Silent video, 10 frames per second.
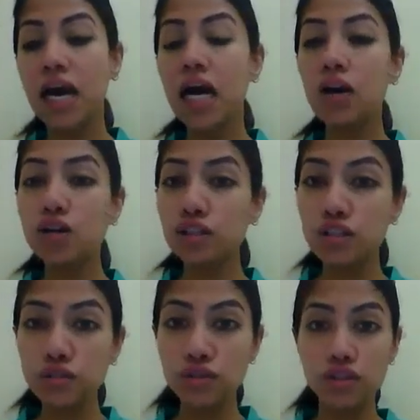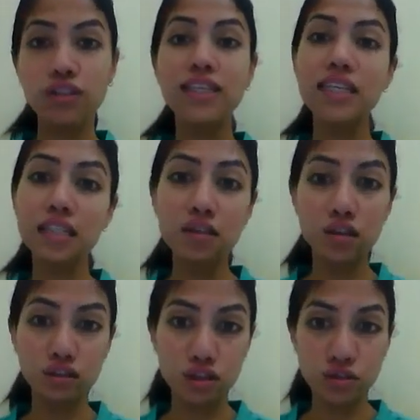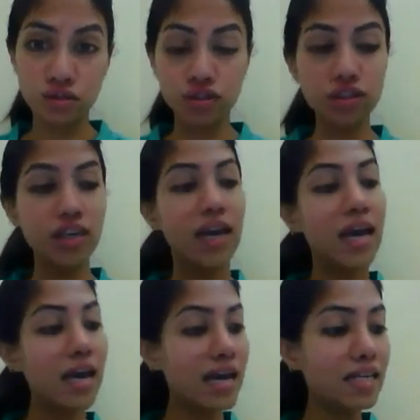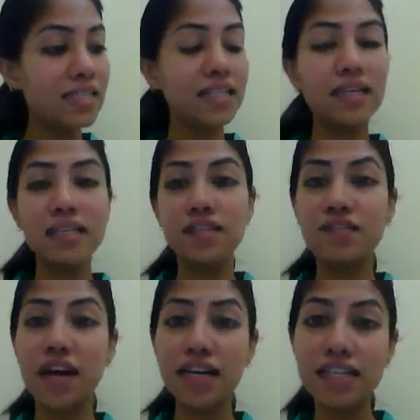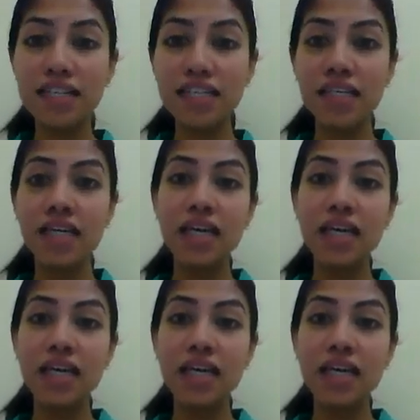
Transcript: Our constitution, the Indian constitution, has divided